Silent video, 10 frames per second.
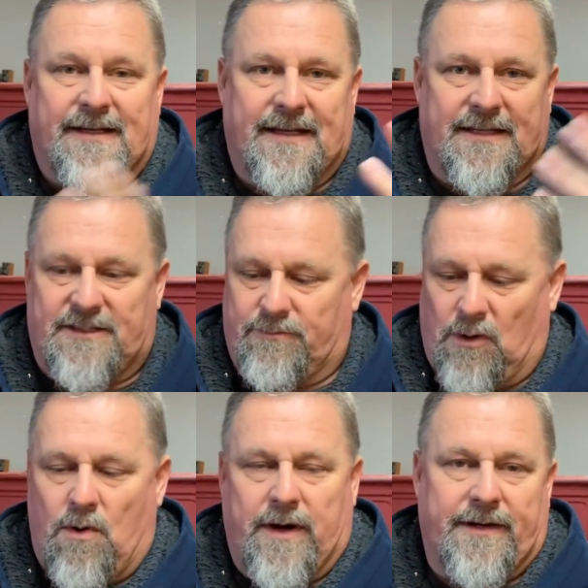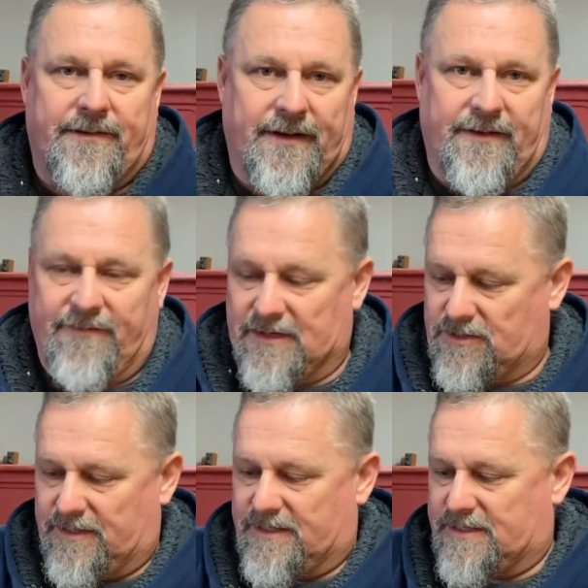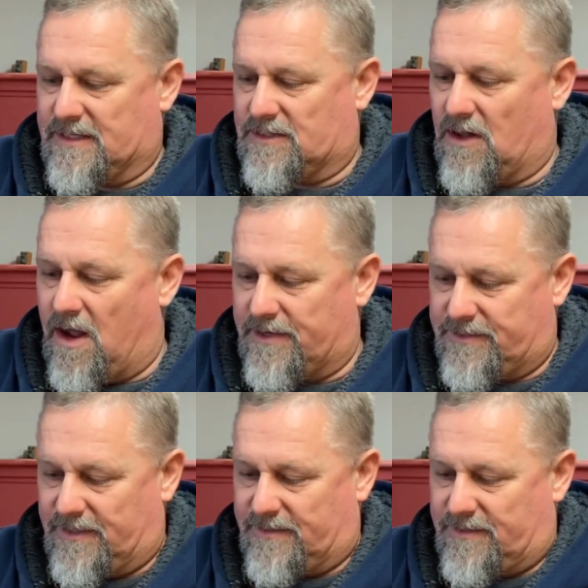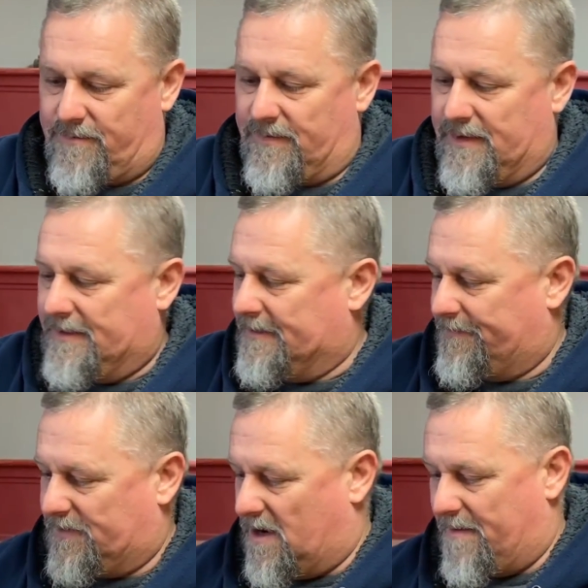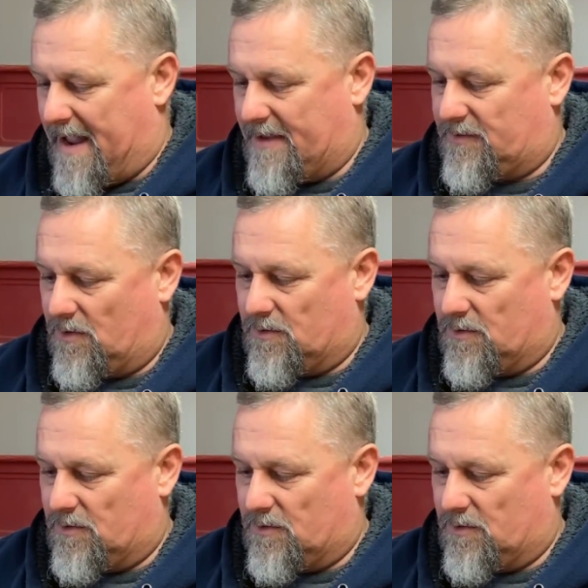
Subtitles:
gets broken, and eventually this gets lost, and some dumbass